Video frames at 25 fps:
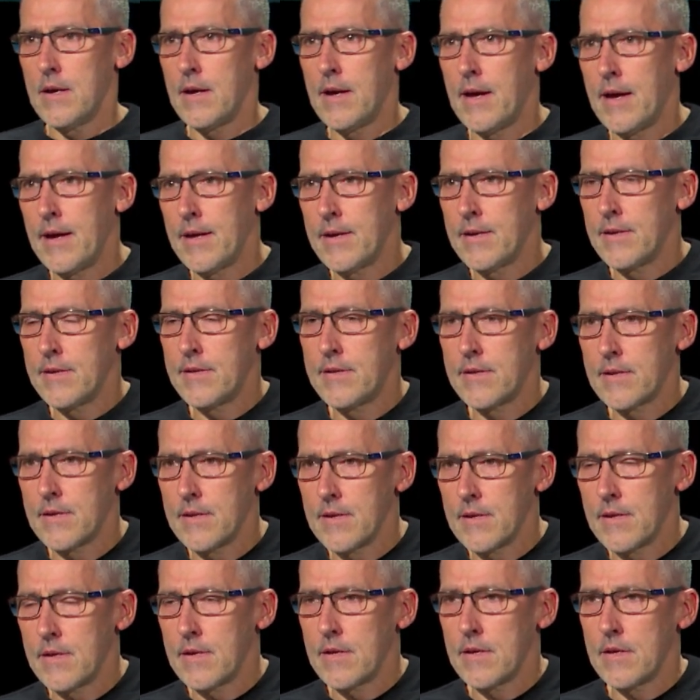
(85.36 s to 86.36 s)
And
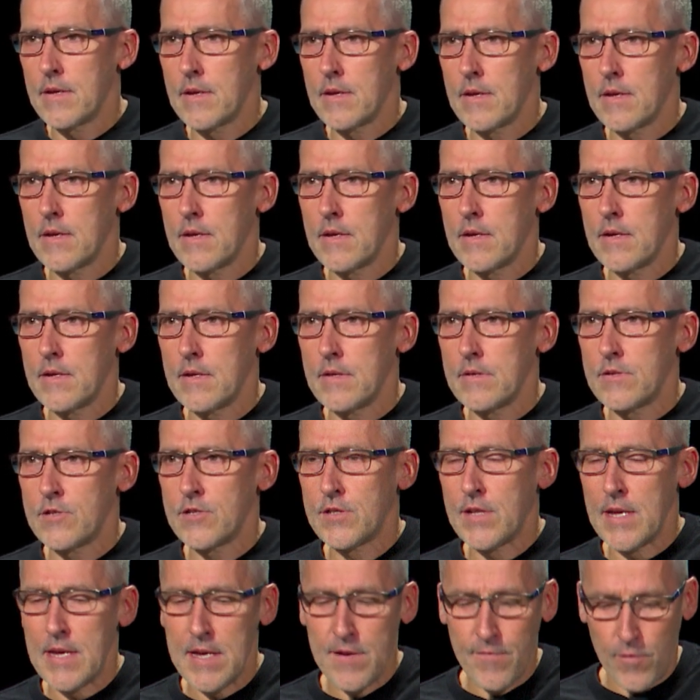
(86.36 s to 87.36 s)

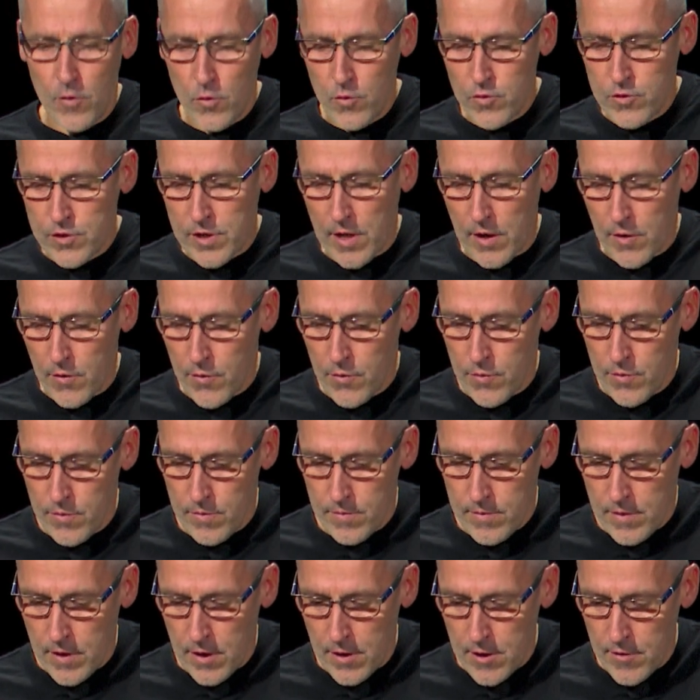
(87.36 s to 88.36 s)
Steve also
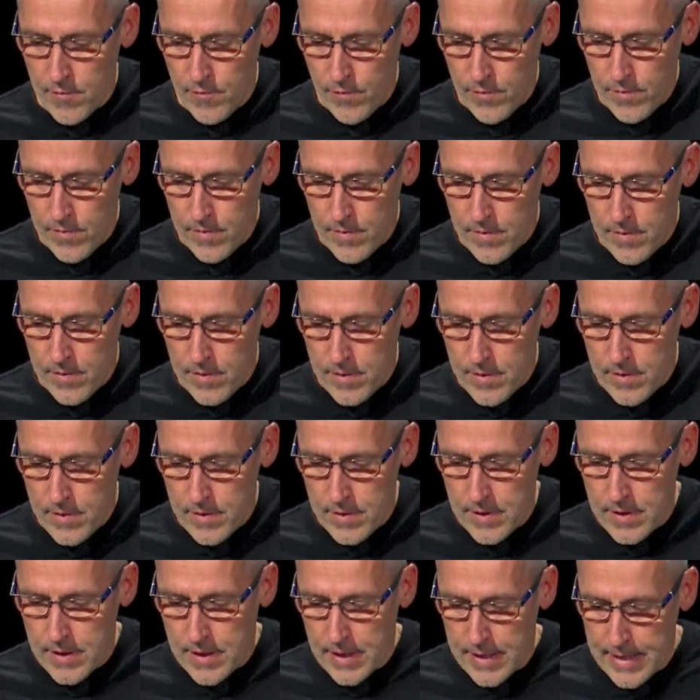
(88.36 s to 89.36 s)
kind of
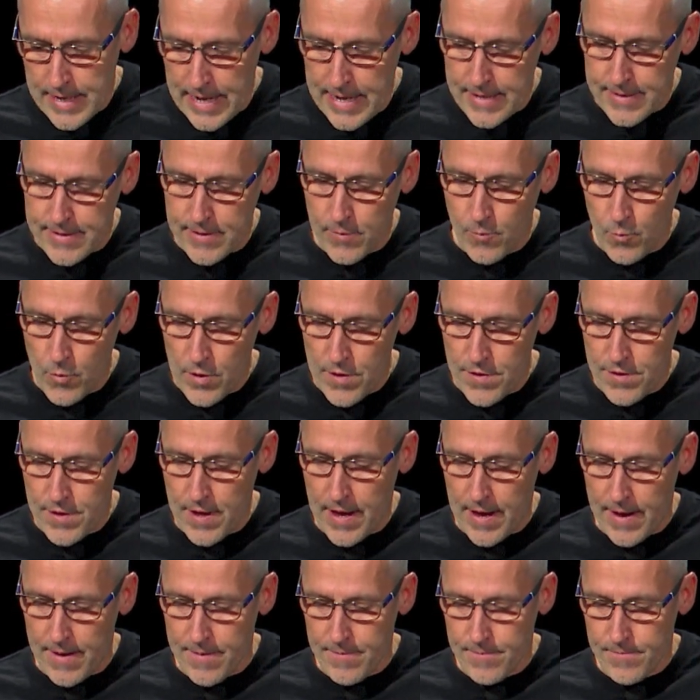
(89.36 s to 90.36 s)
connecting with
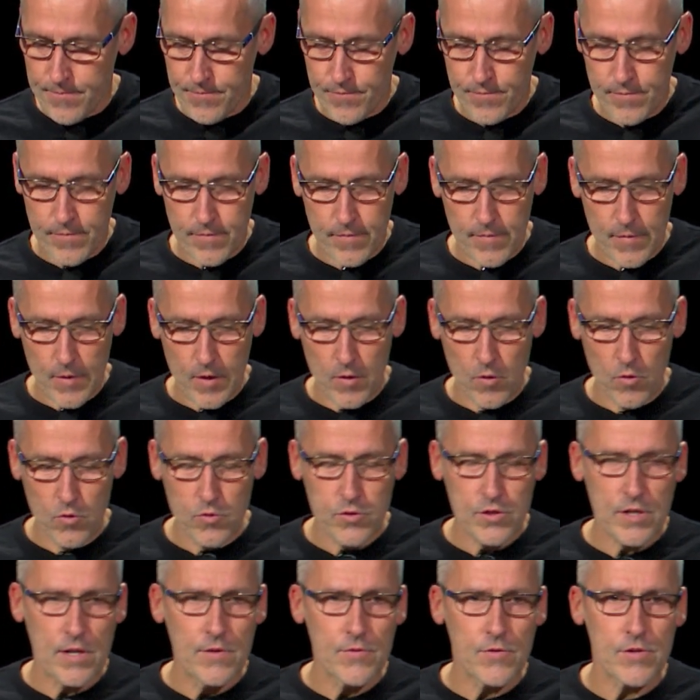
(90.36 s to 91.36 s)
that,
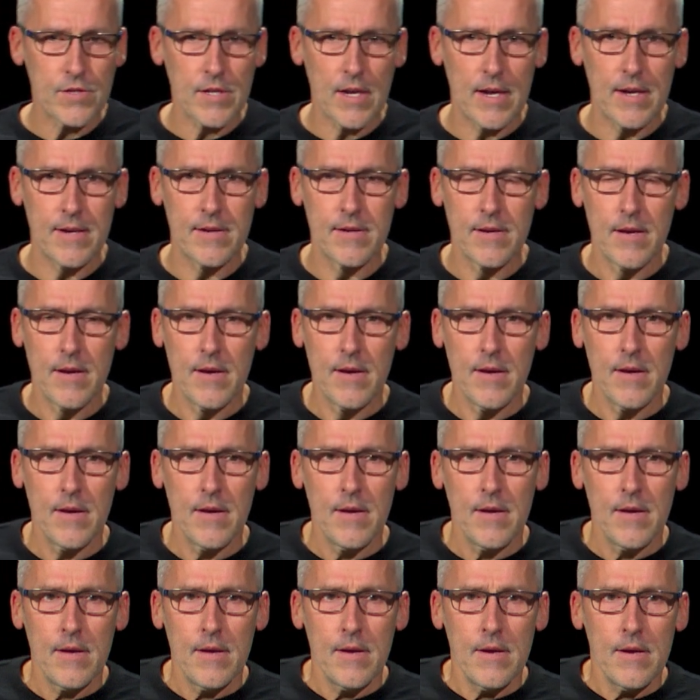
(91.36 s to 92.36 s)
also said
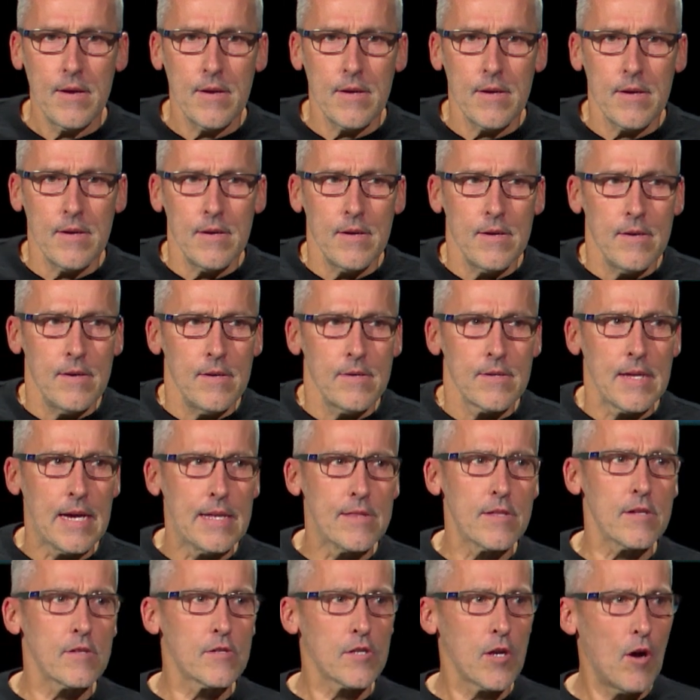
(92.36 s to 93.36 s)

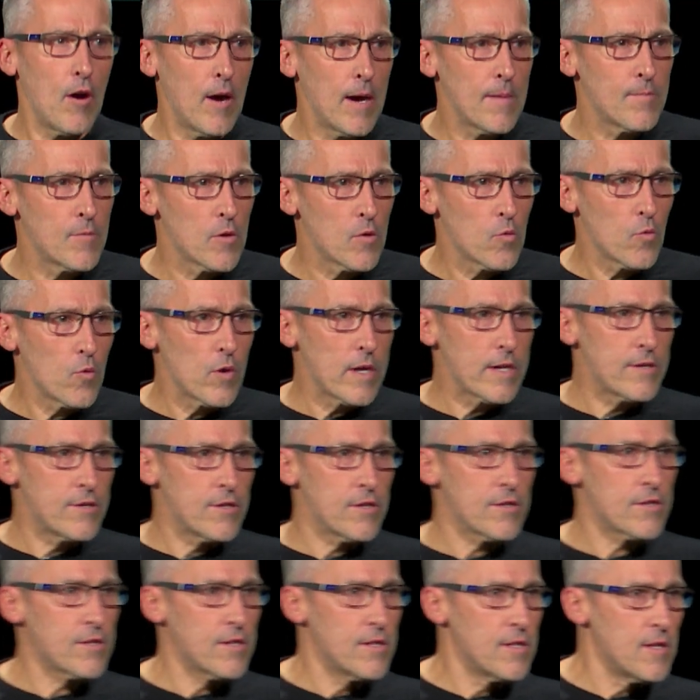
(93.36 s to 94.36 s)
that the time that we're
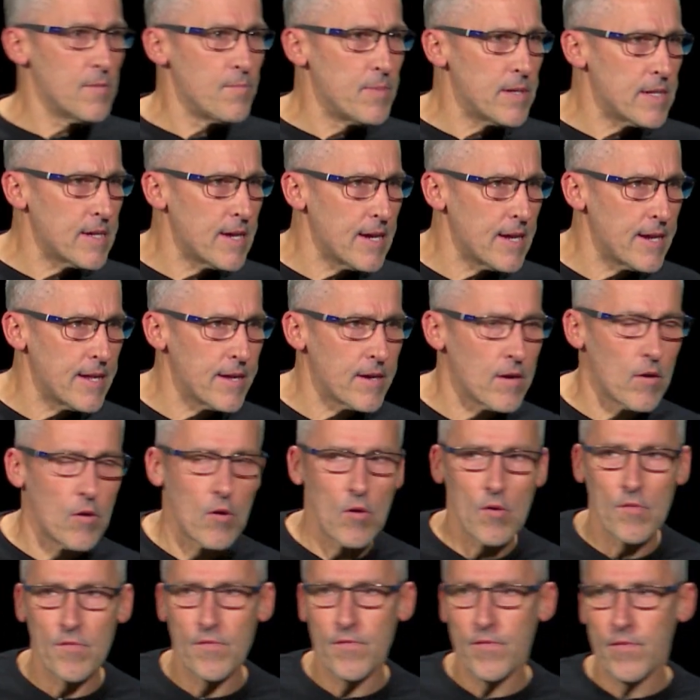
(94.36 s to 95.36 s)
just in the beginning
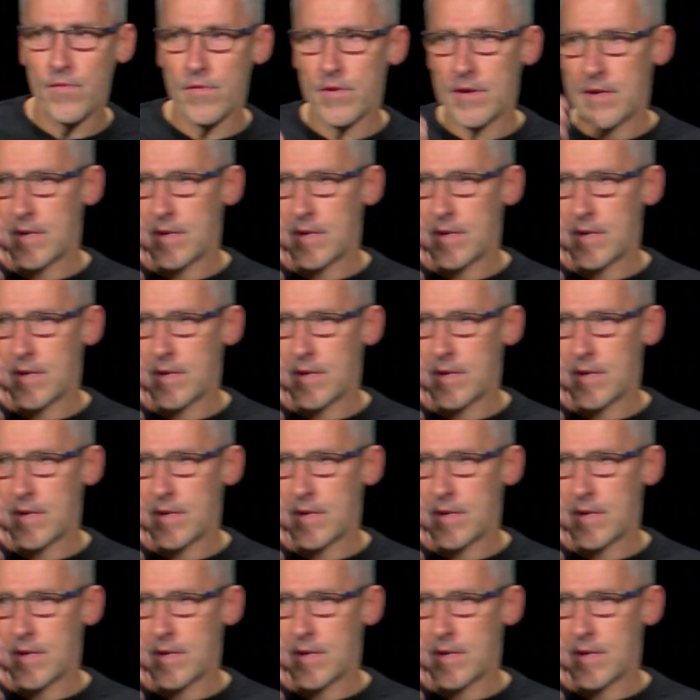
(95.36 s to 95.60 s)
of